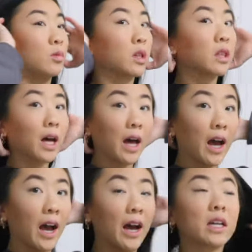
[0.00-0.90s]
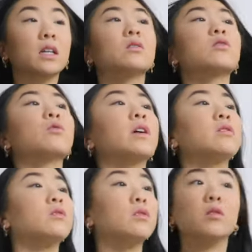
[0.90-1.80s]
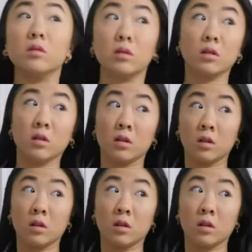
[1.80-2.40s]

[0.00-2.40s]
what the heck do I do